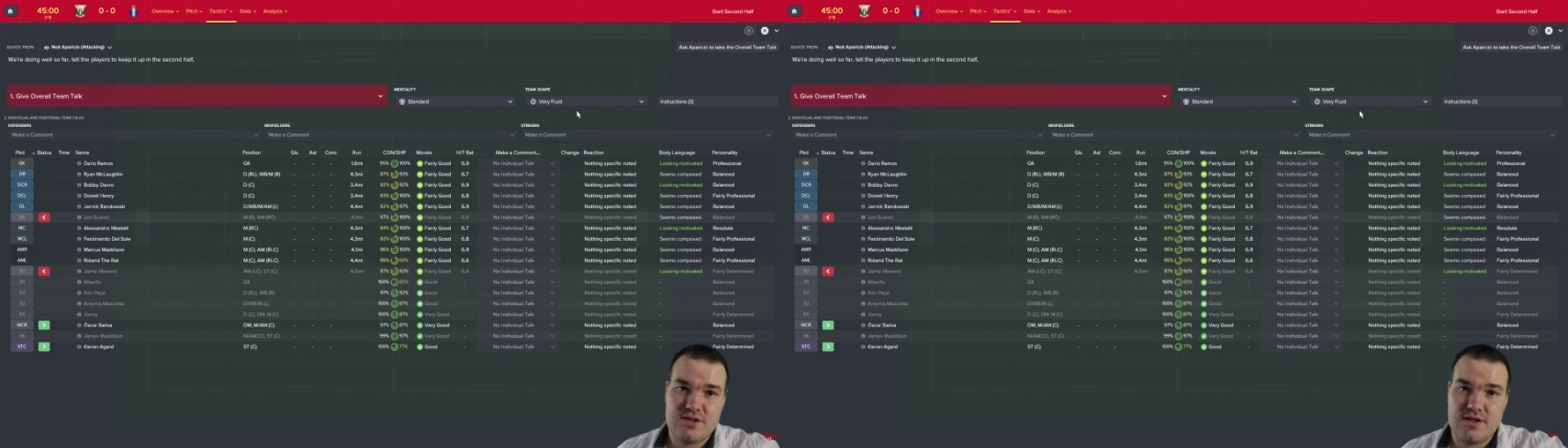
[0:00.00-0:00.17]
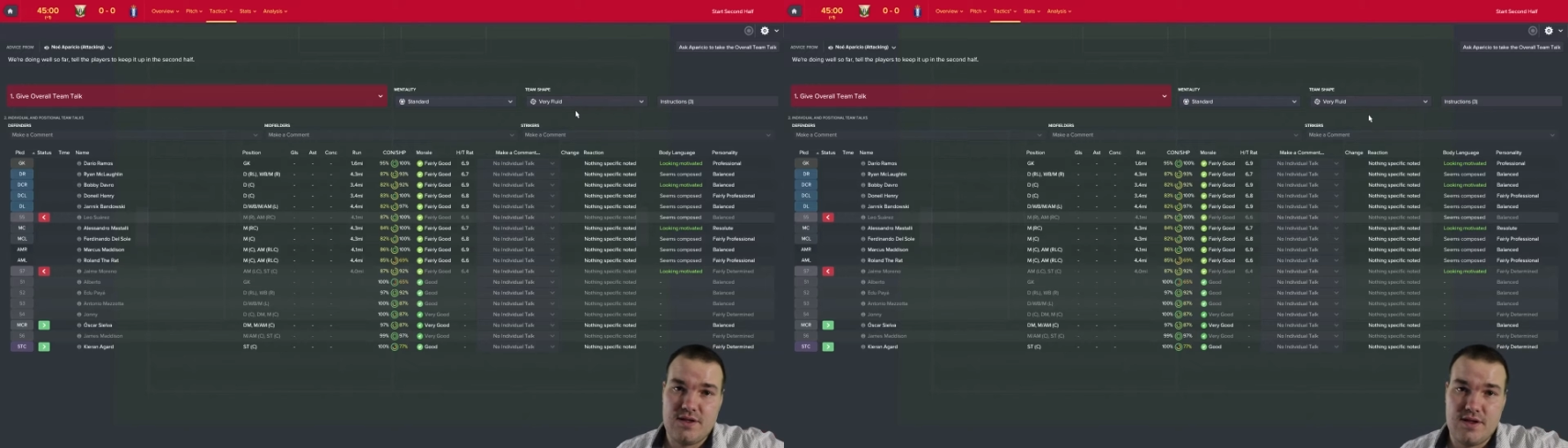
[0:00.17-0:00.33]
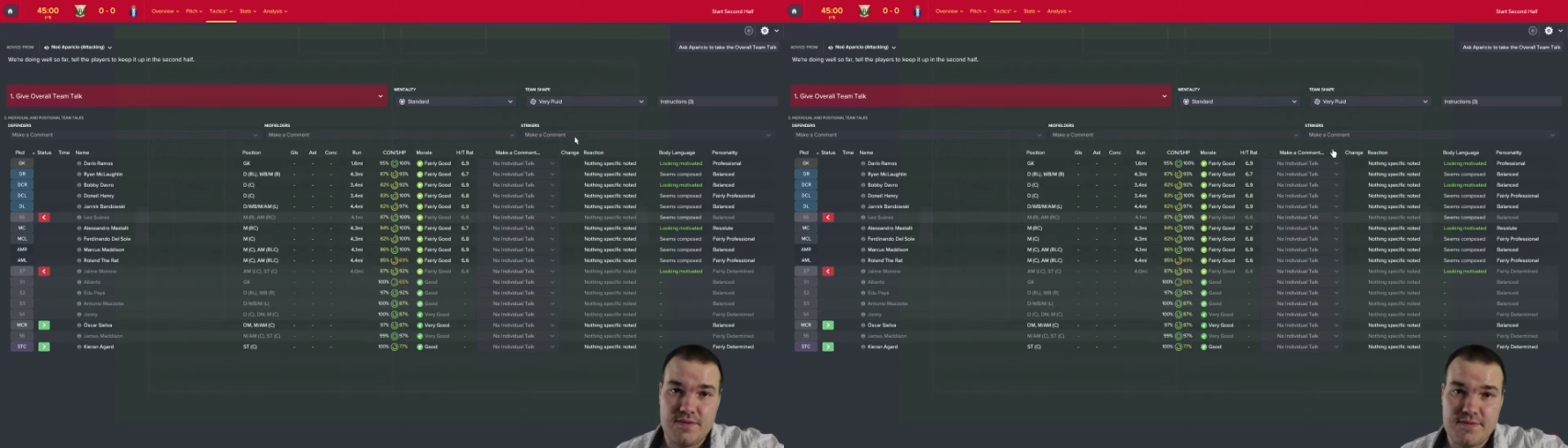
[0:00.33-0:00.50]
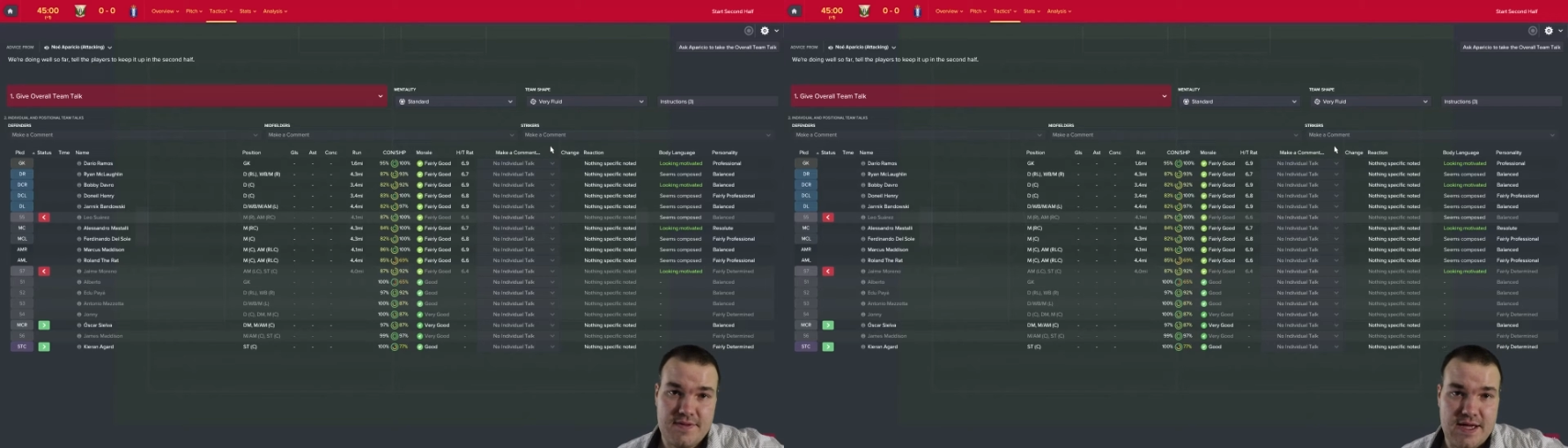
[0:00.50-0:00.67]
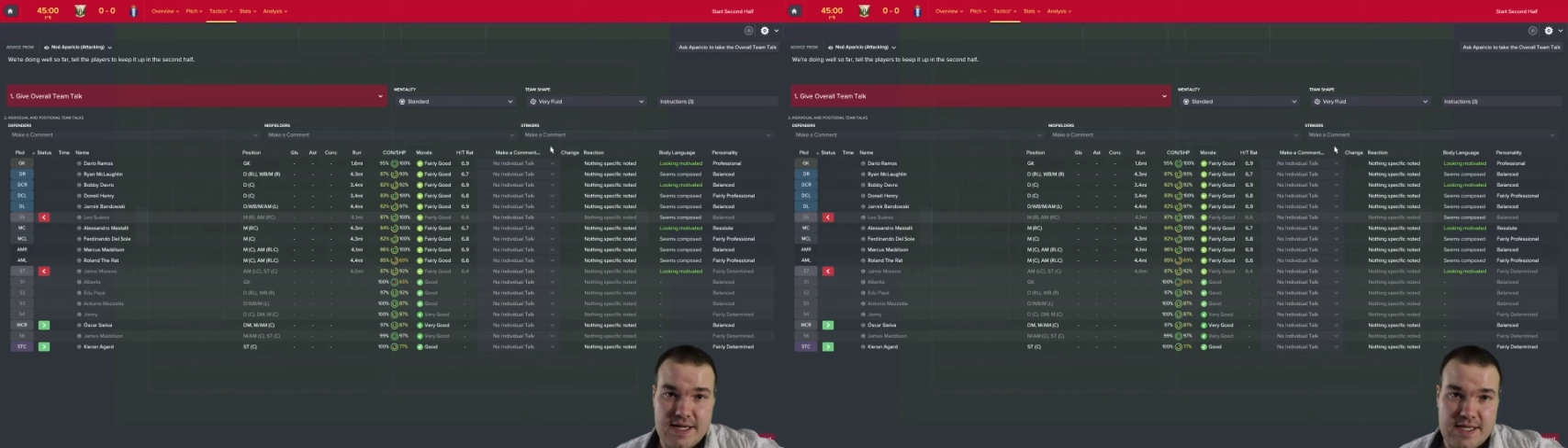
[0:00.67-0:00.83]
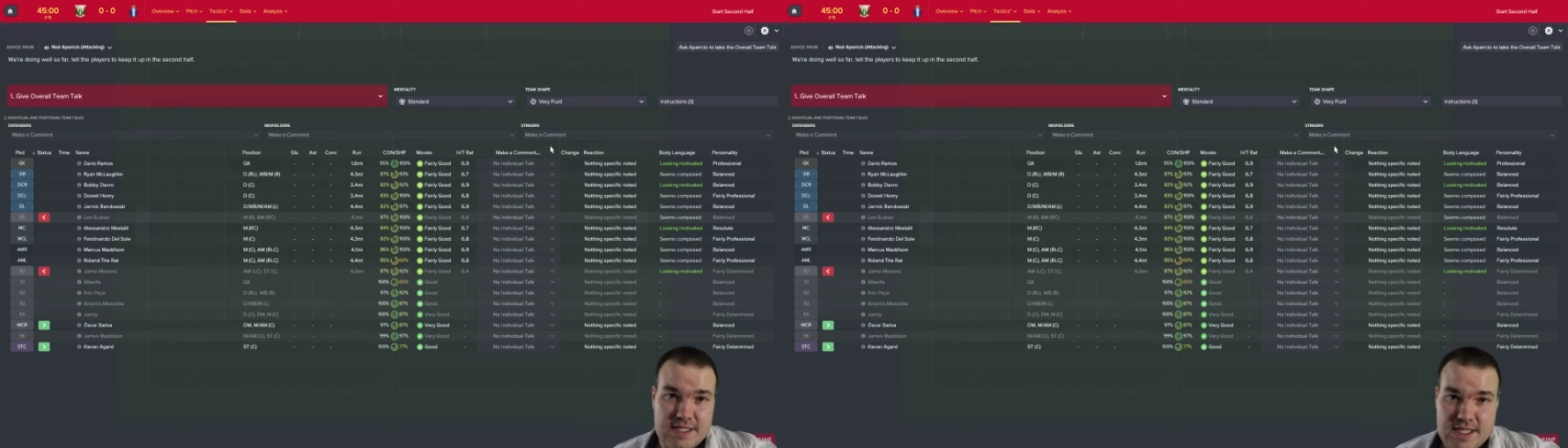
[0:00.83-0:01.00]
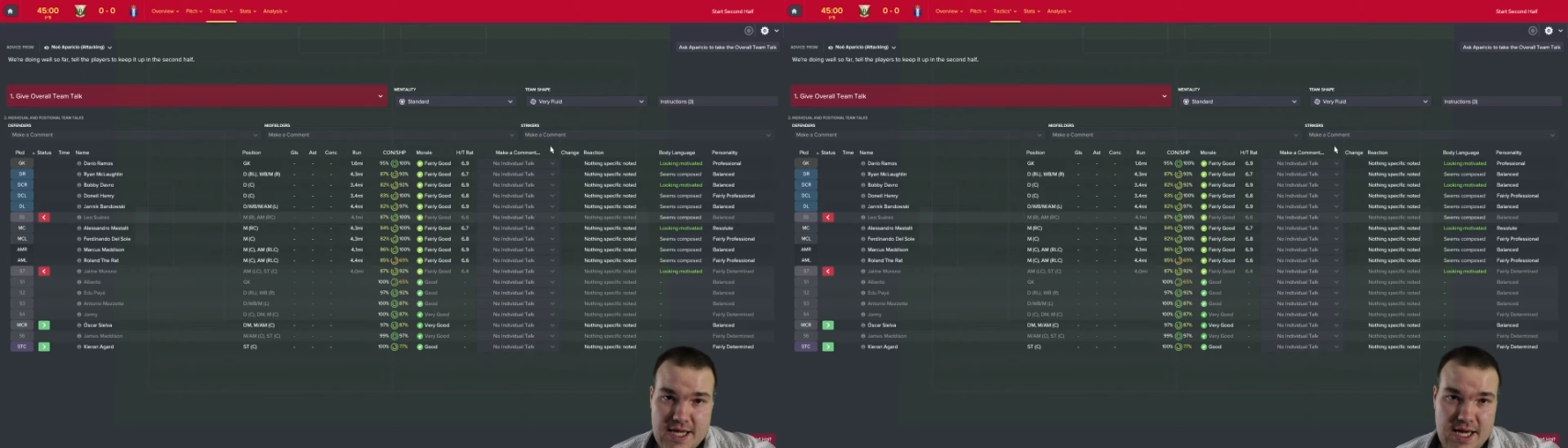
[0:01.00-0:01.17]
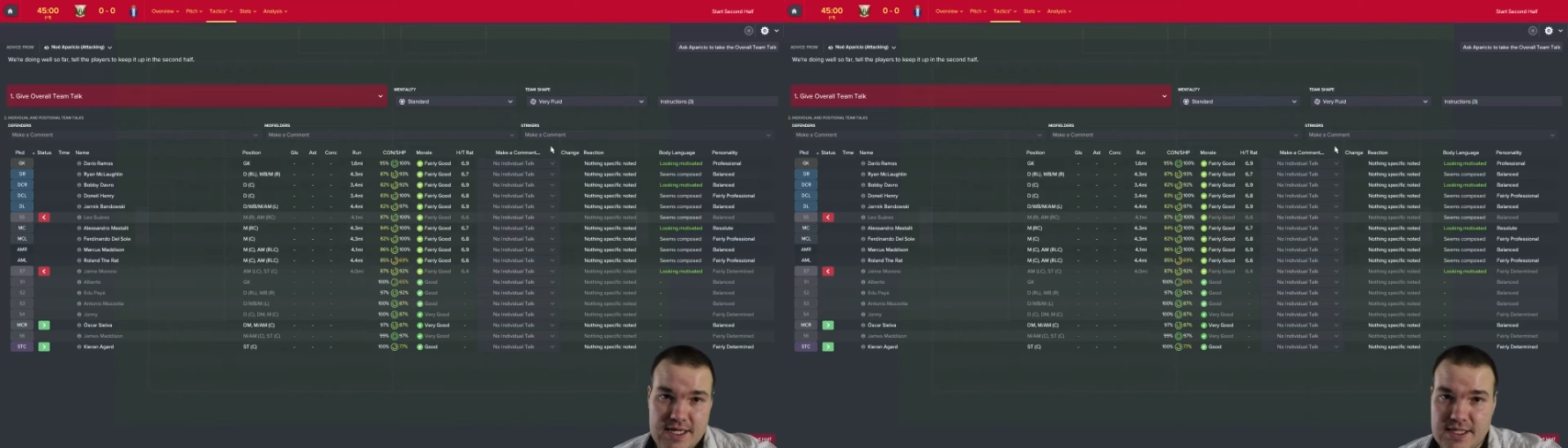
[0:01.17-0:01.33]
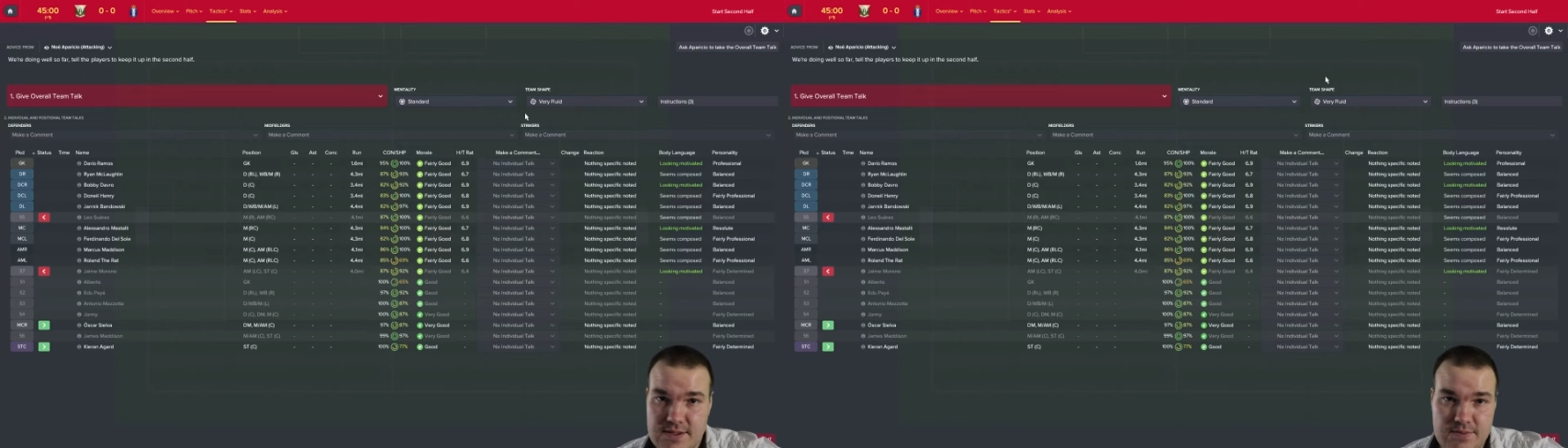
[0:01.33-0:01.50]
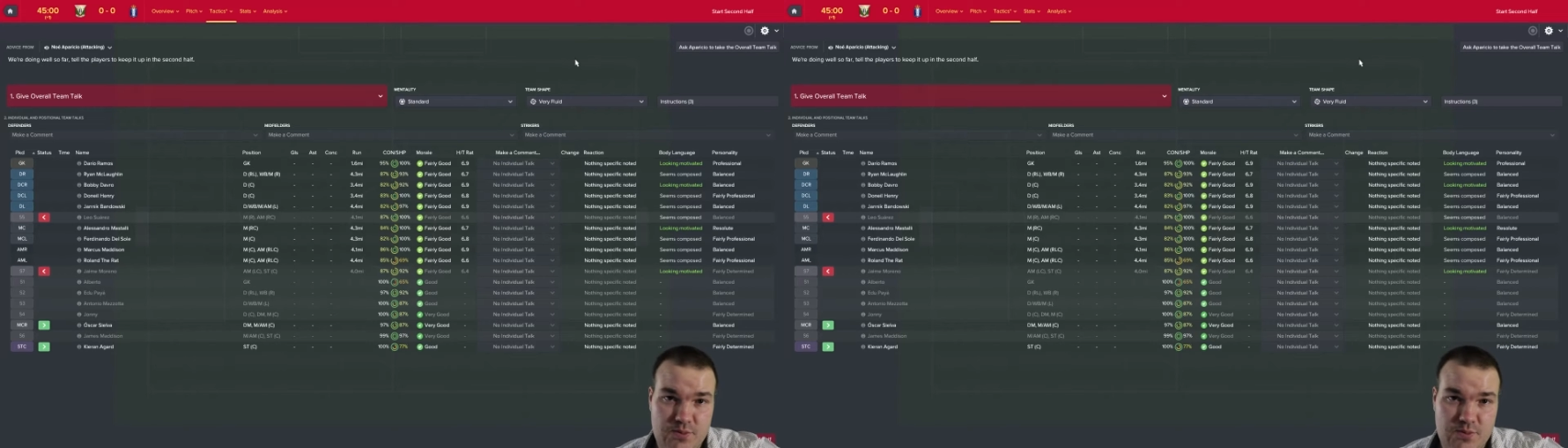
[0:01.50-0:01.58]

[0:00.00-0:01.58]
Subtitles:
enough, that is the case